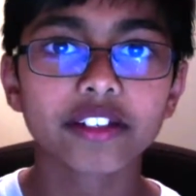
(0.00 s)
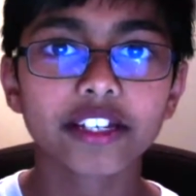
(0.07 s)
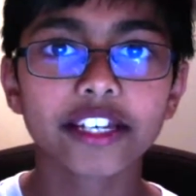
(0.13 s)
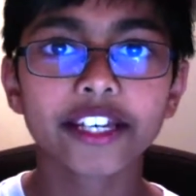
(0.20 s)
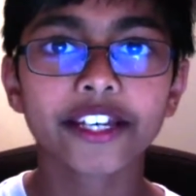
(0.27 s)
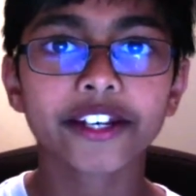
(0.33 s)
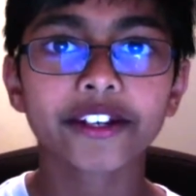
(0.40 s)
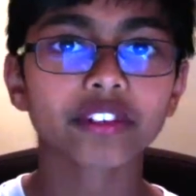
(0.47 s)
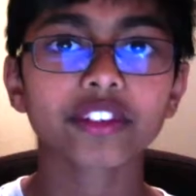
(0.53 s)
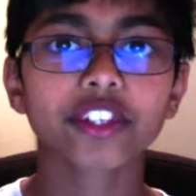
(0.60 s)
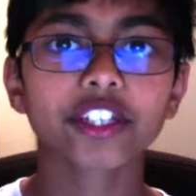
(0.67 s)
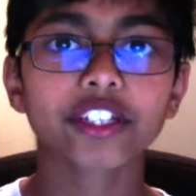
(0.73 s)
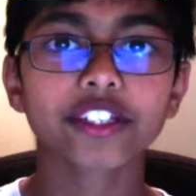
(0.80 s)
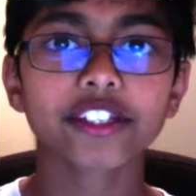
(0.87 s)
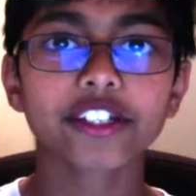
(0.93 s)
in the
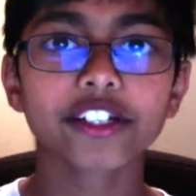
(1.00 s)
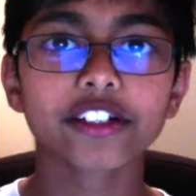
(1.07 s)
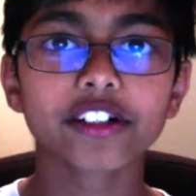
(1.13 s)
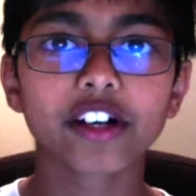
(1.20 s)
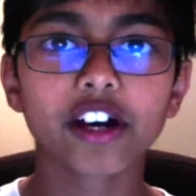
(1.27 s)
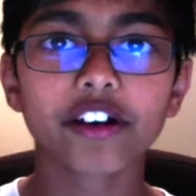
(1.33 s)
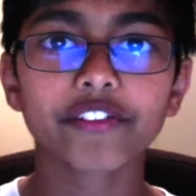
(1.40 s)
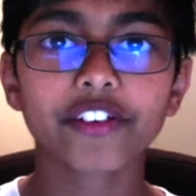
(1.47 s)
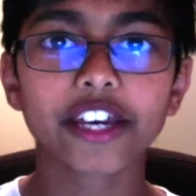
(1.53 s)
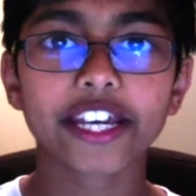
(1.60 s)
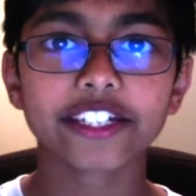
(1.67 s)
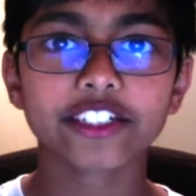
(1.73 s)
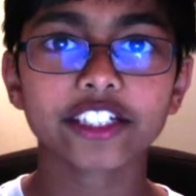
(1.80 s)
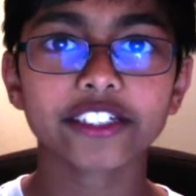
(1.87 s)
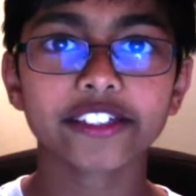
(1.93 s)
year of
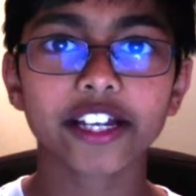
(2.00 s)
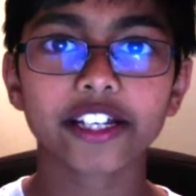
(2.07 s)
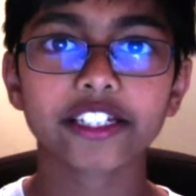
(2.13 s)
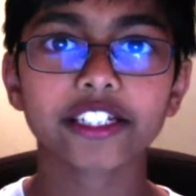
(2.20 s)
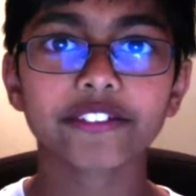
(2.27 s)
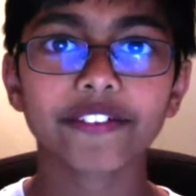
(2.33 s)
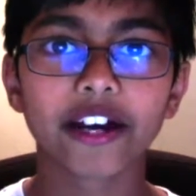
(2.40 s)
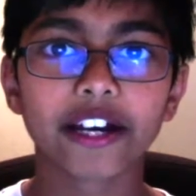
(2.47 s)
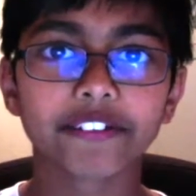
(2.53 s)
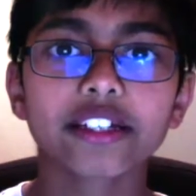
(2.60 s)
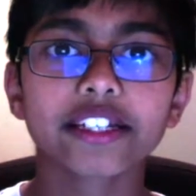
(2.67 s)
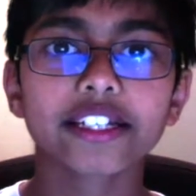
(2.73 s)
1895.